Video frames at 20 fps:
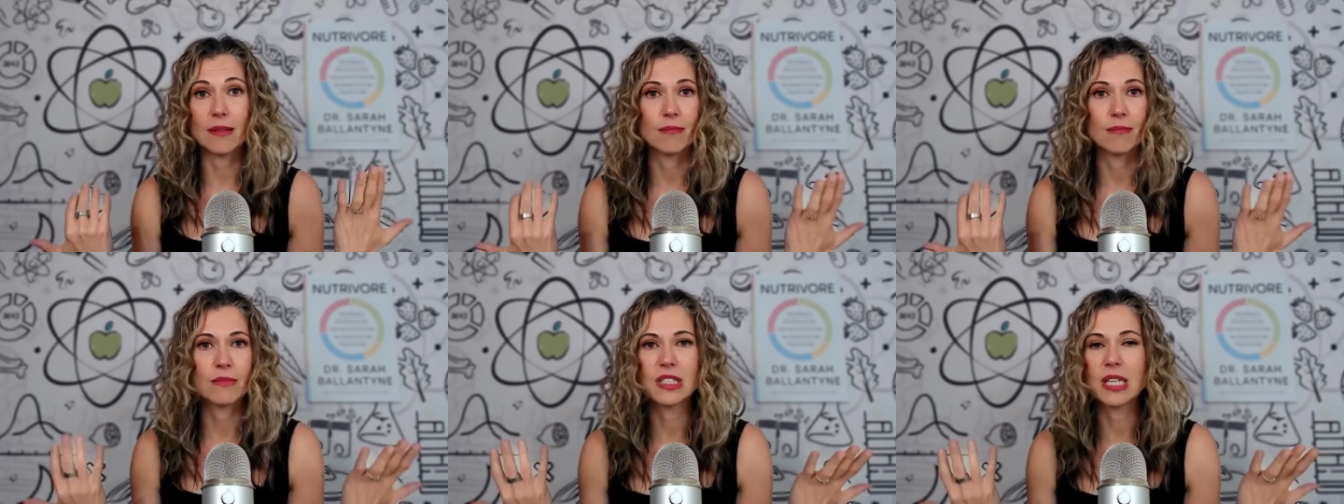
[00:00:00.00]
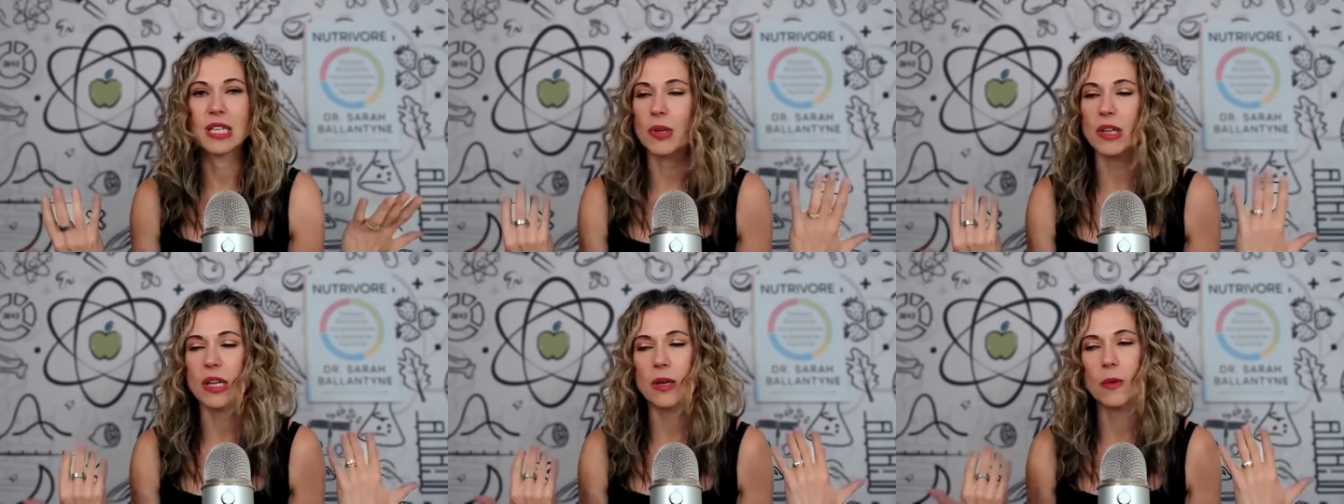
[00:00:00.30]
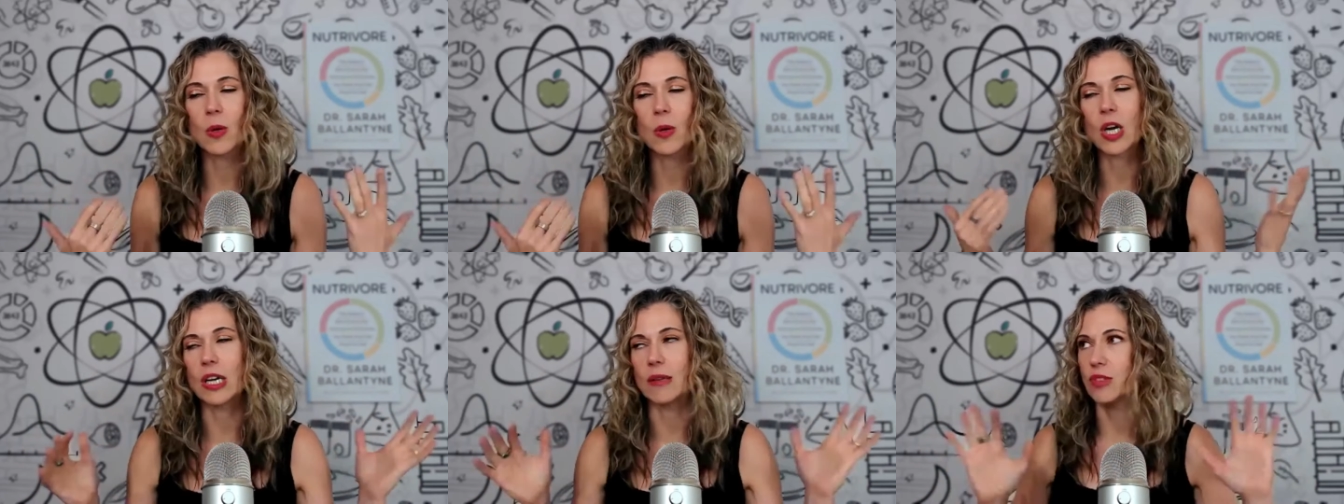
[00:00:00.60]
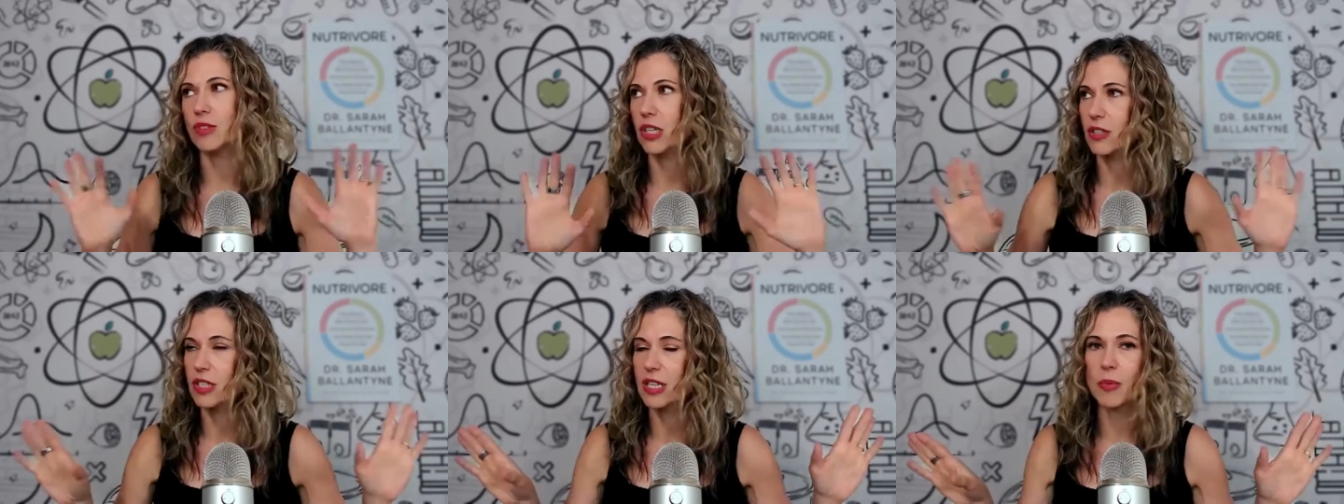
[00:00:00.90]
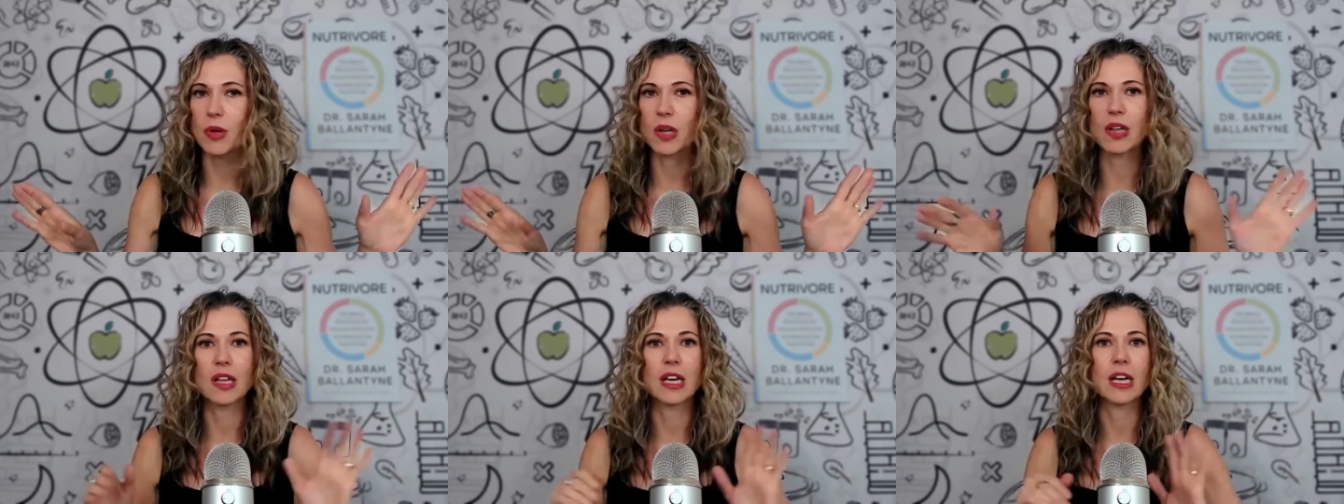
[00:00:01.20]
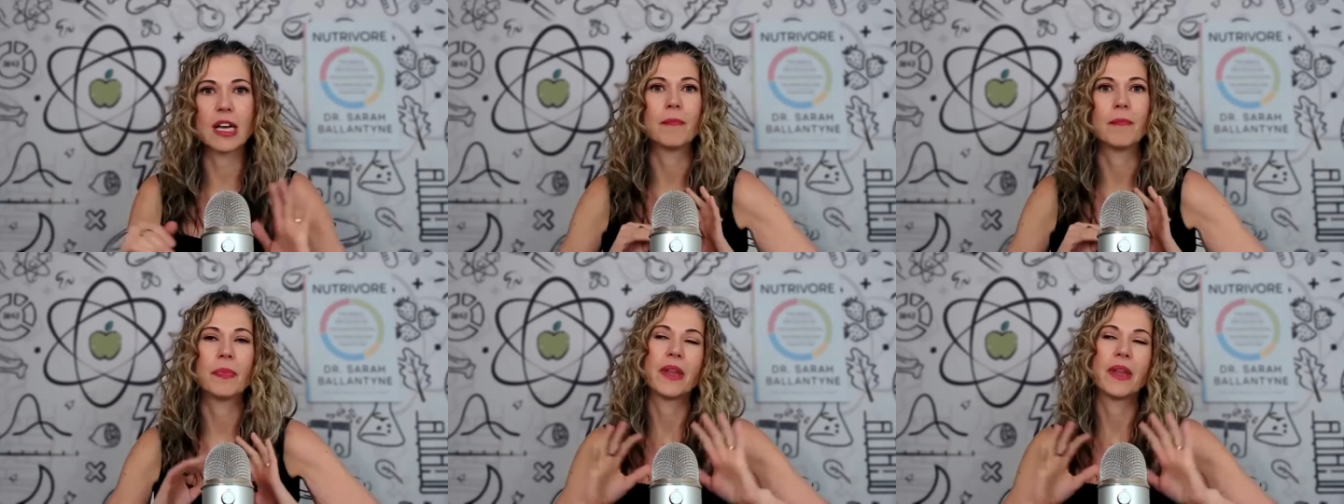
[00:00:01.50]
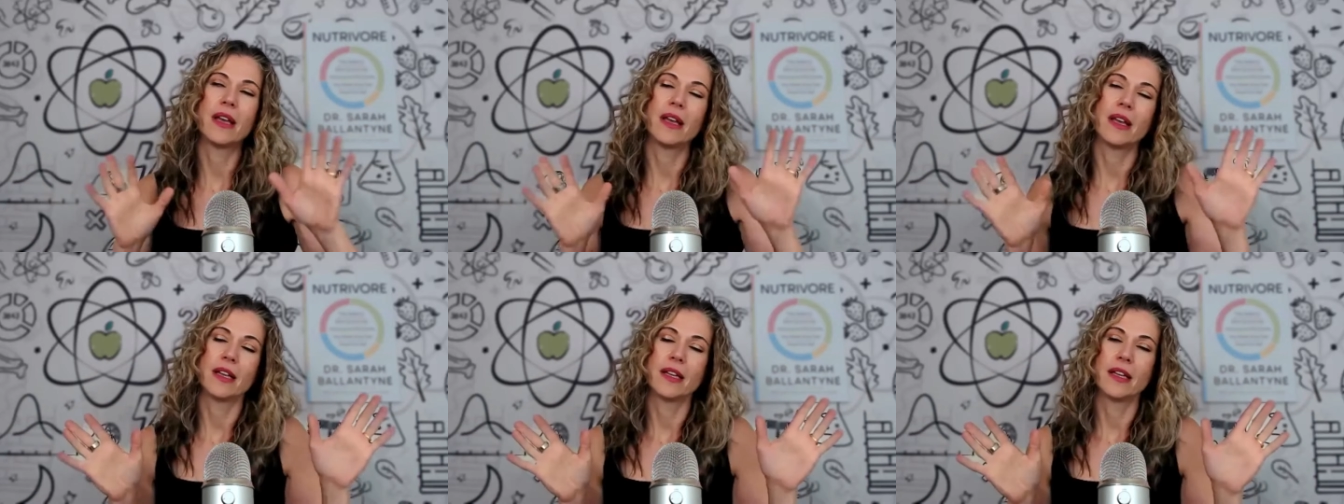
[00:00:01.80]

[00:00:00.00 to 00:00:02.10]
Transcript: about it. Typically, we're good. So typically, so